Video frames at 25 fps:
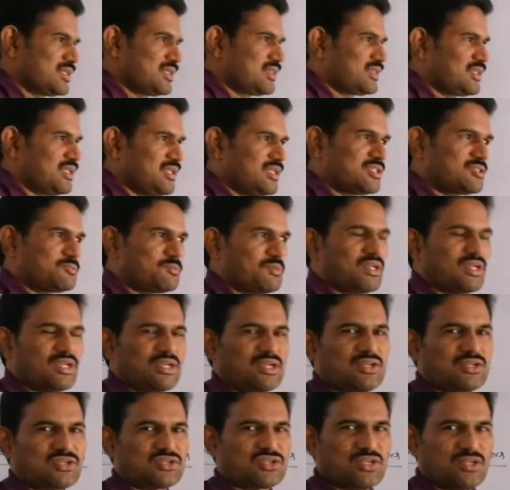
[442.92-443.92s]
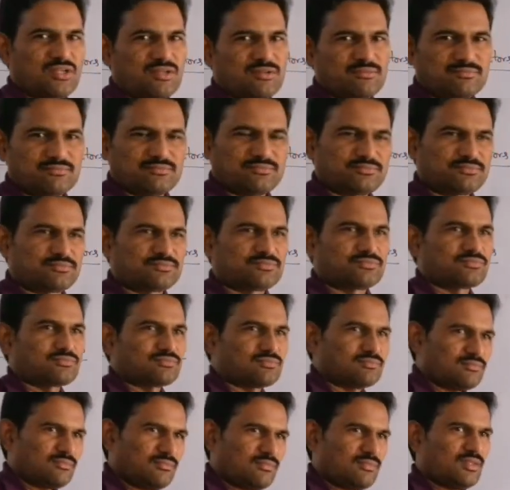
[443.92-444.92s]
thin spherical shell,
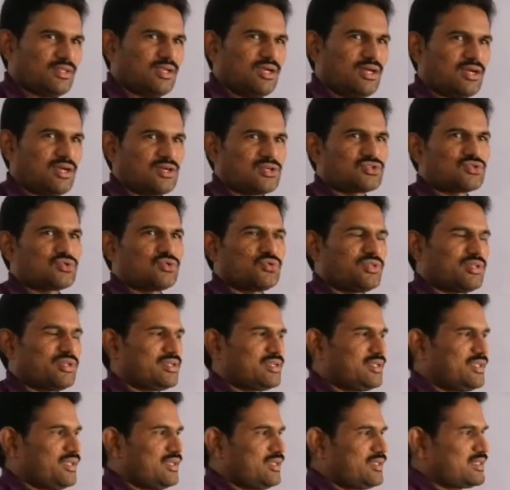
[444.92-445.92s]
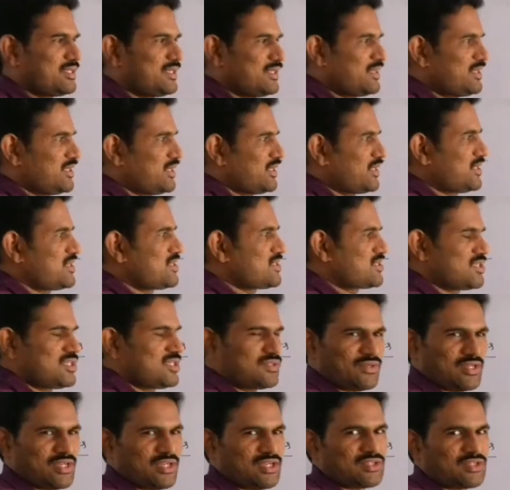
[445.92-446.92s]
and so that thickness is
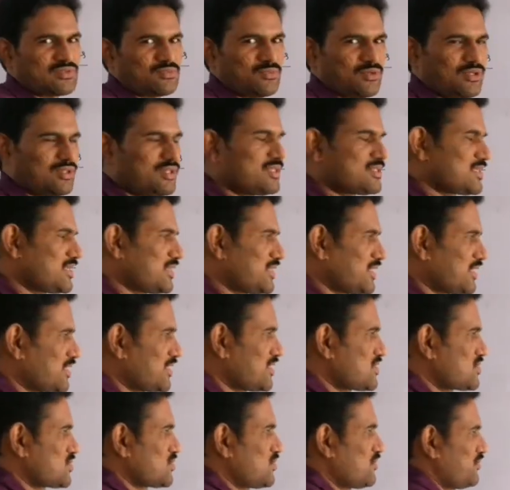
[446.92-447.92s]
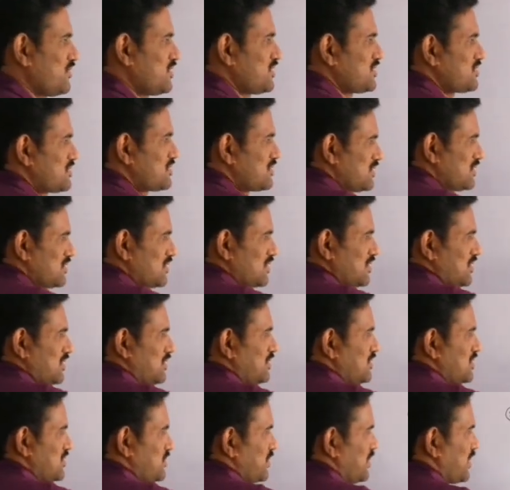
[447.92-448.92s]
very small. This is the thickness of this
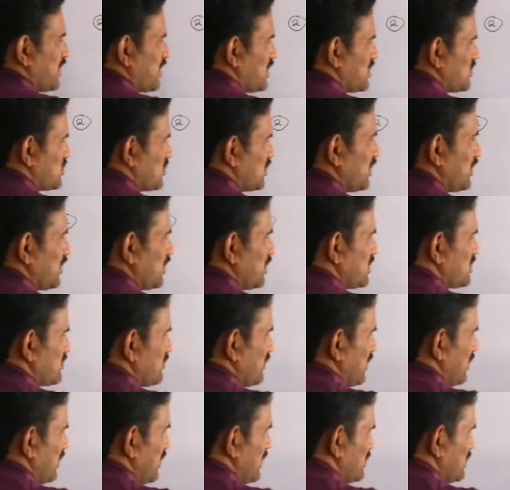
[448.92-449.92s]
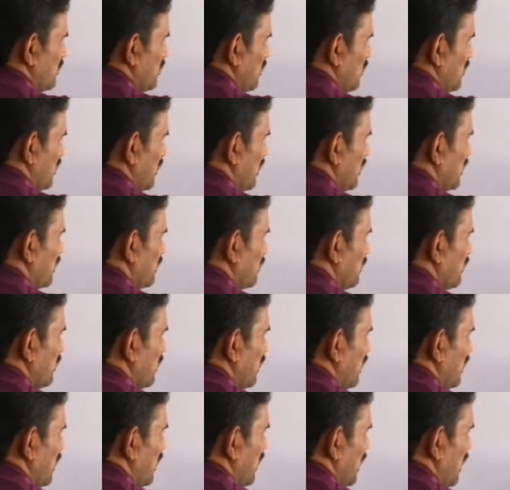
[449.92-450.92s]
spherical shell, that is very small here.
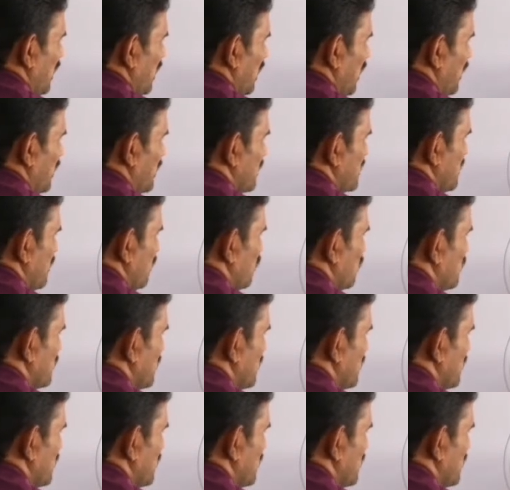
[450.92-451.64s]
Let's suppose